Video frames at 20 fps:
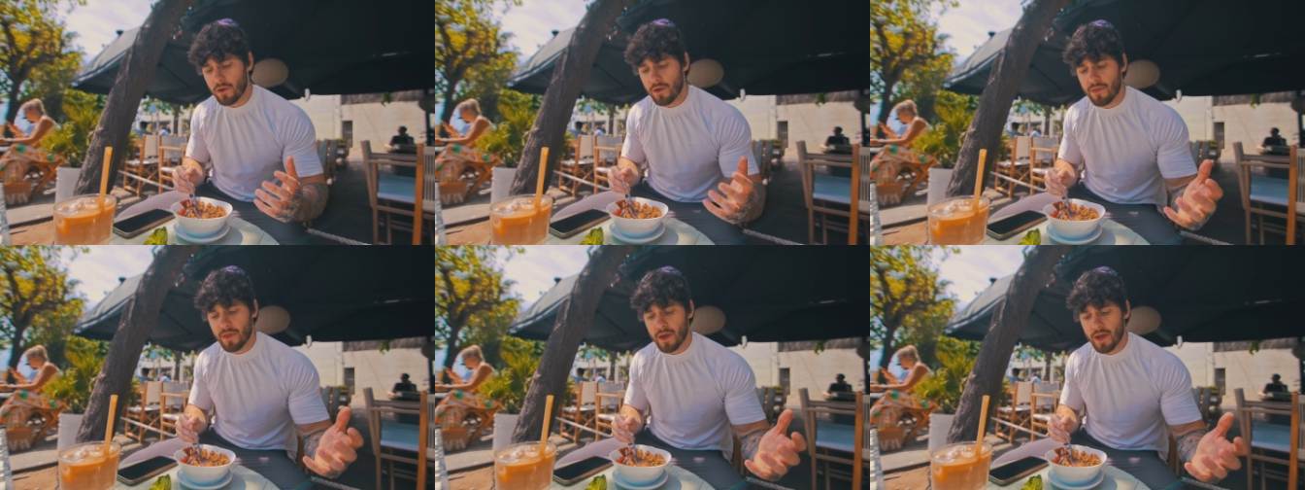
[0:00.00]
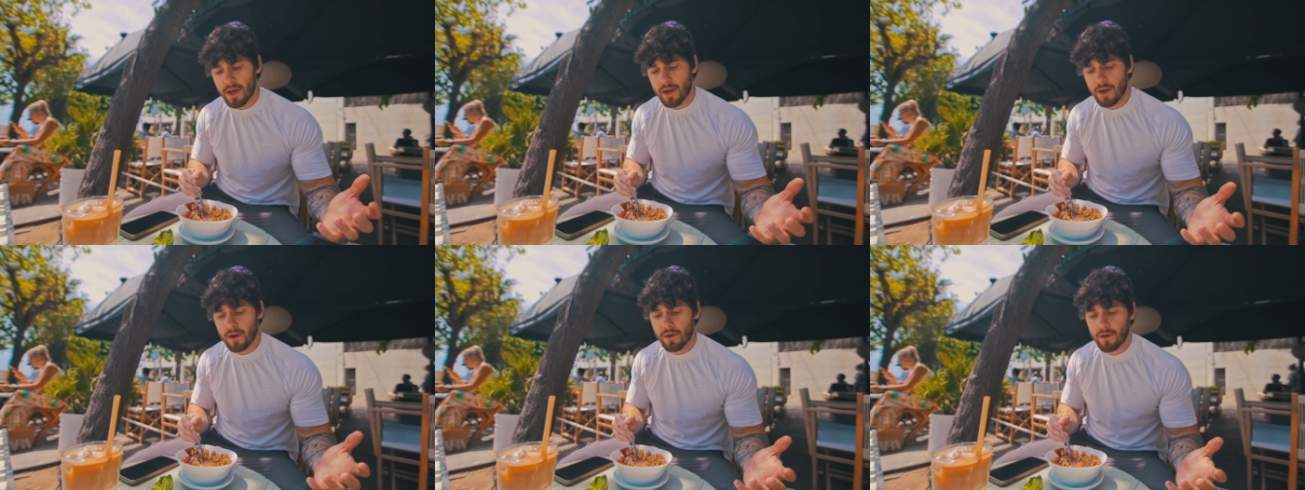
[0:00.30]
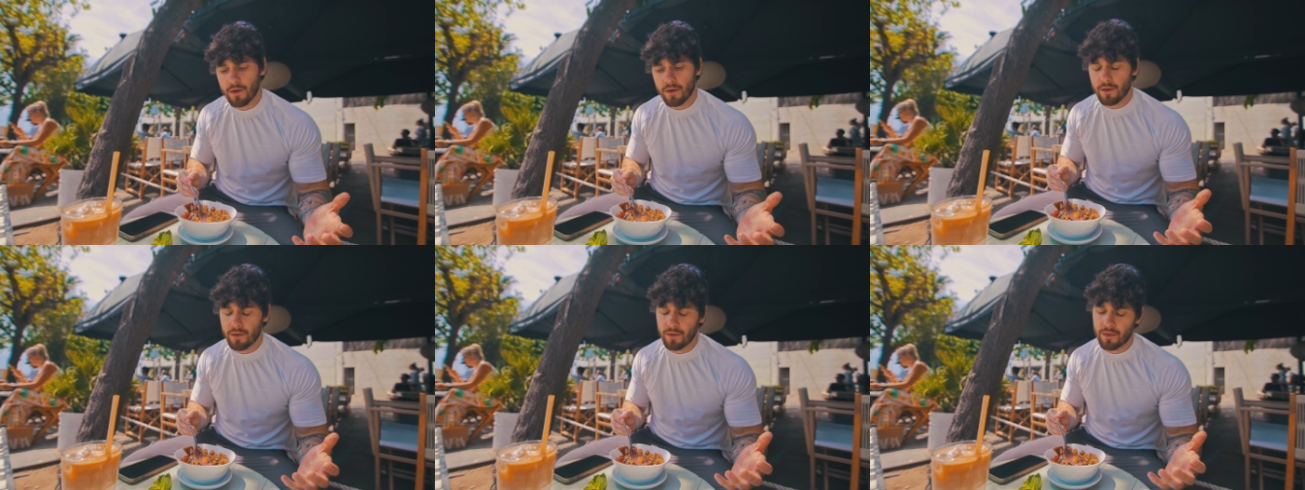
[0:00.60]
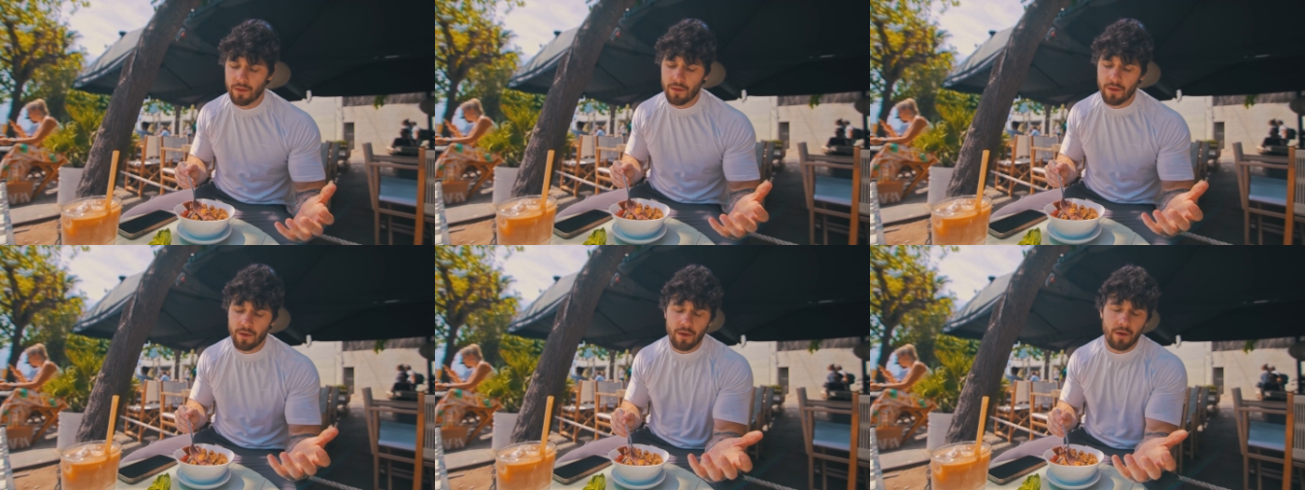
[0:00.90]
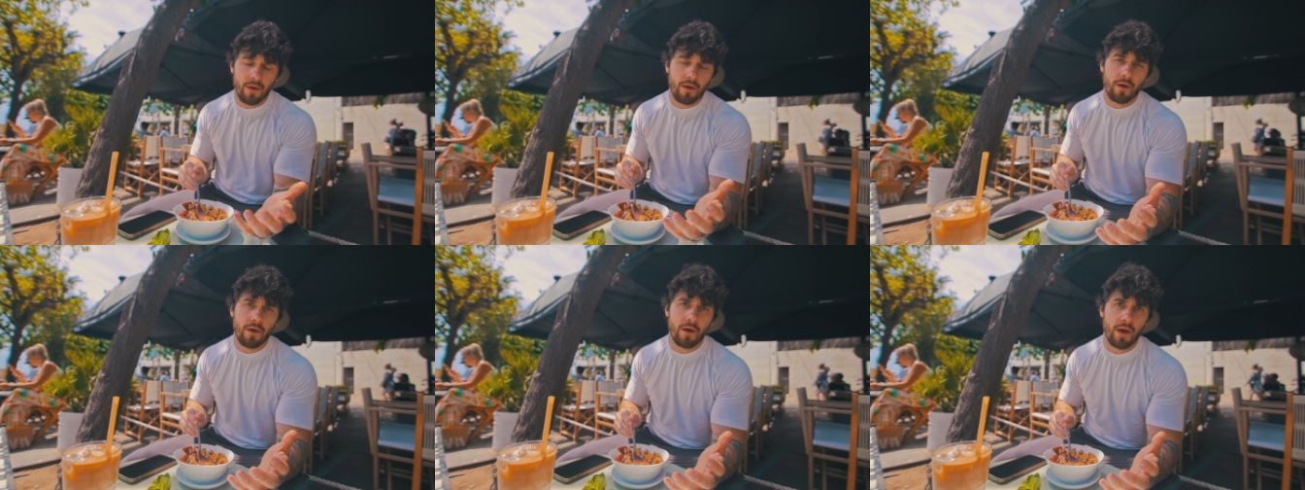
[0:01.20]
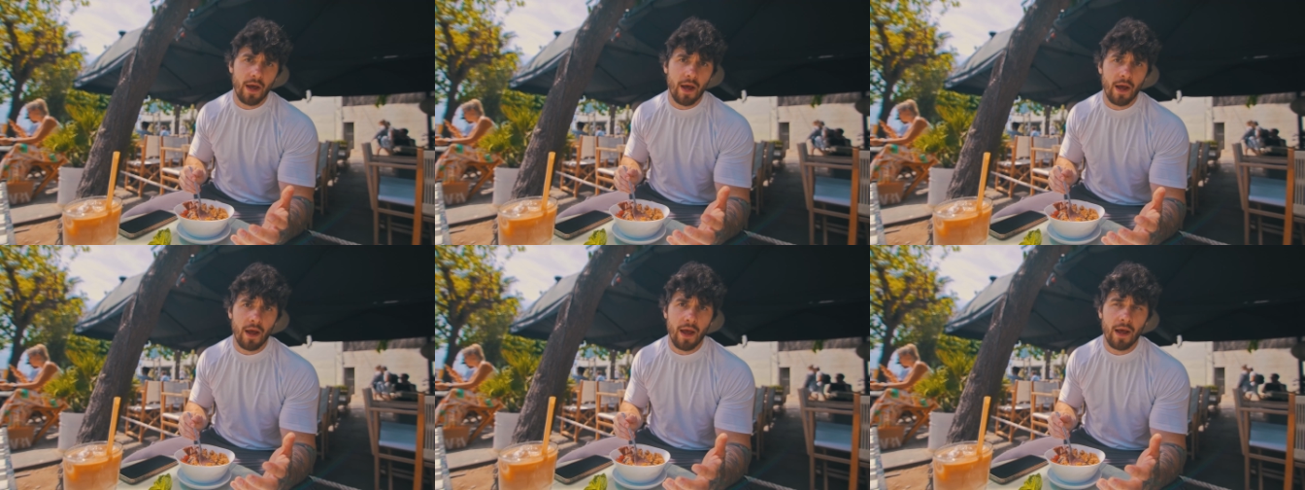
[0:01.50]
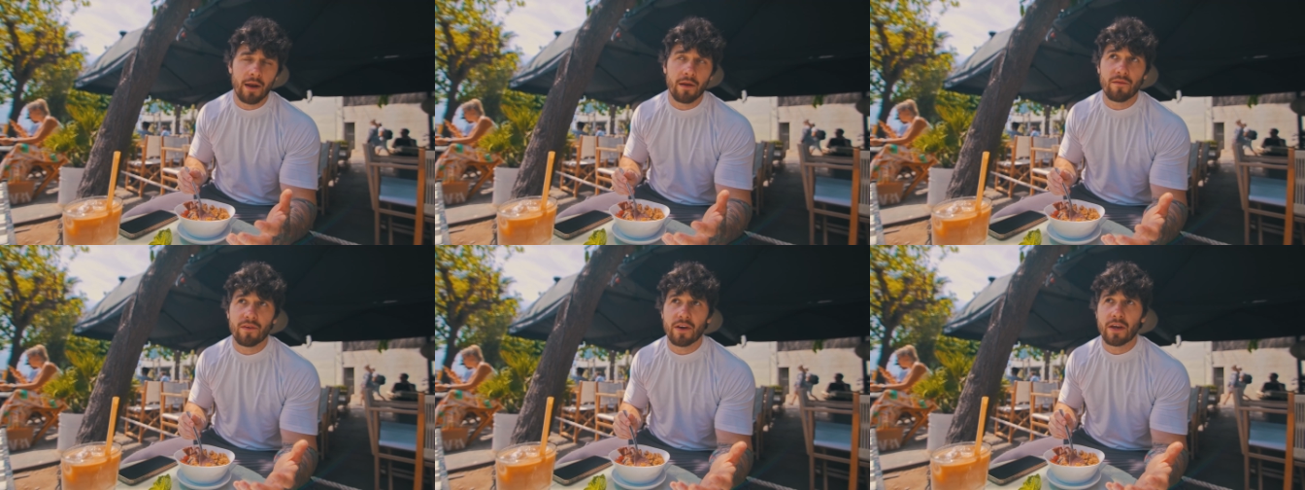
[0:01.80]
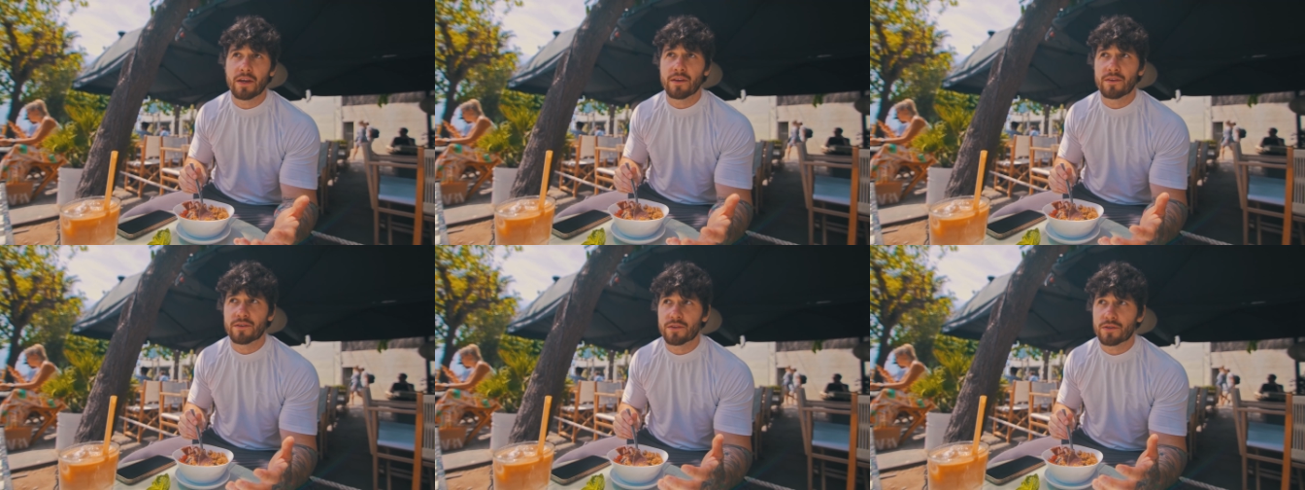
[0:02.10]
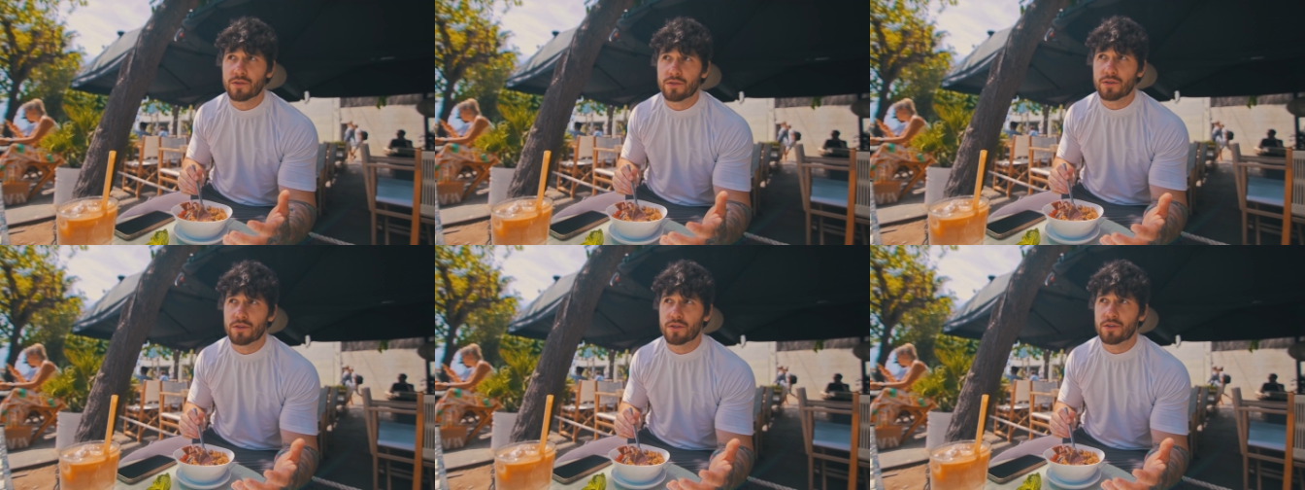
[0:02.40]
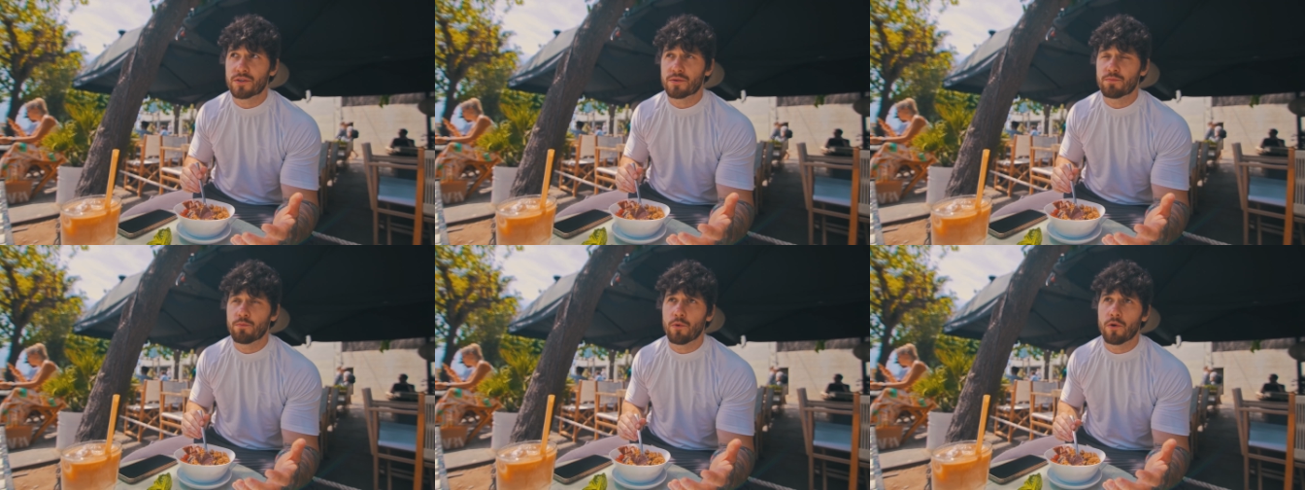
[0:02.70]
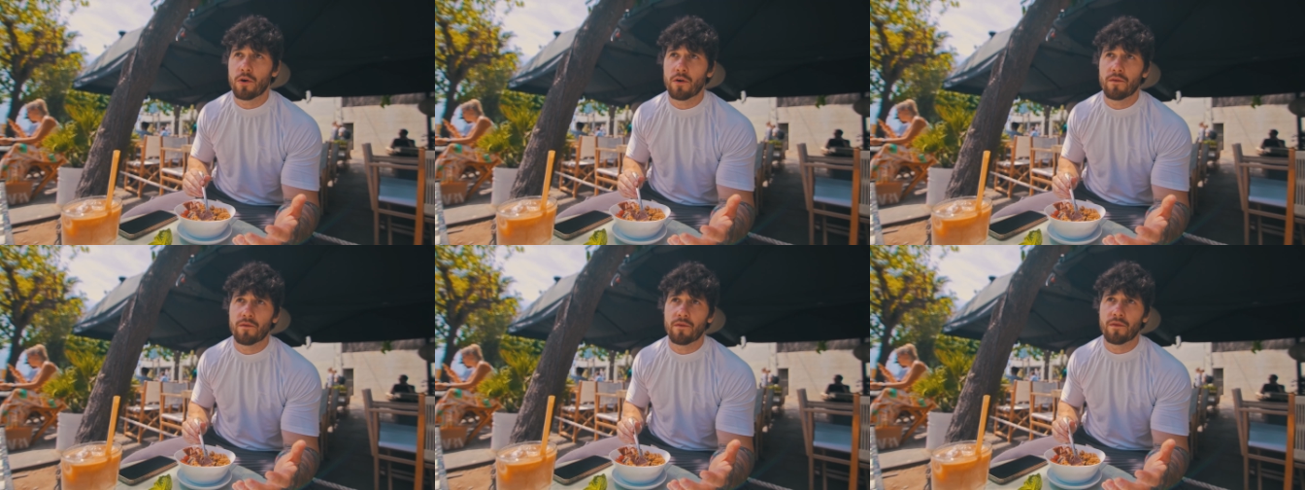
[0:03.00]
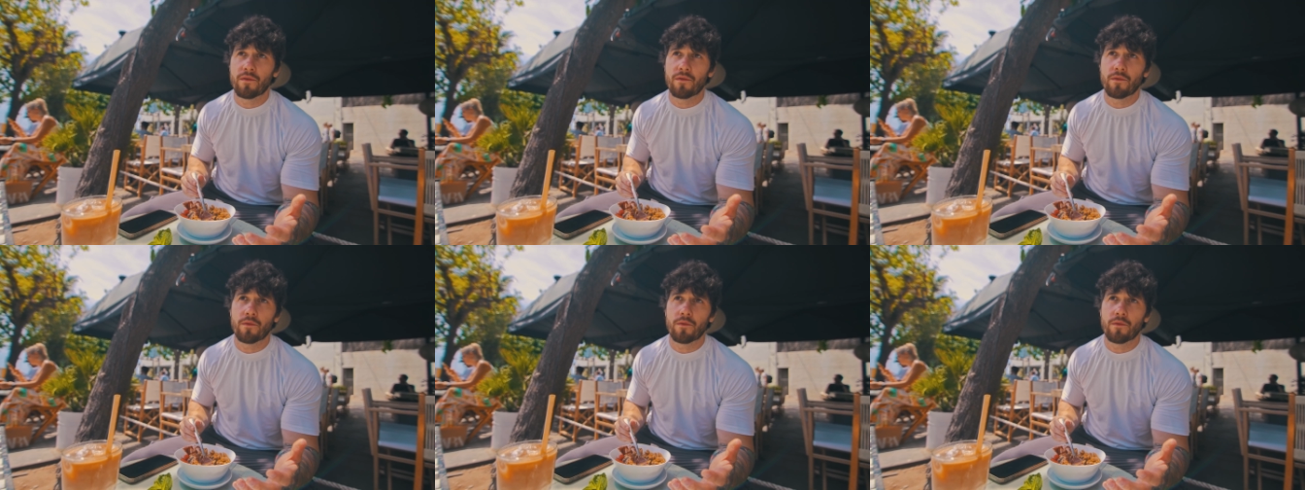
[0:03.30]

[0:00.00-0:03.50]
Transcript: and then the Elevate is, is more of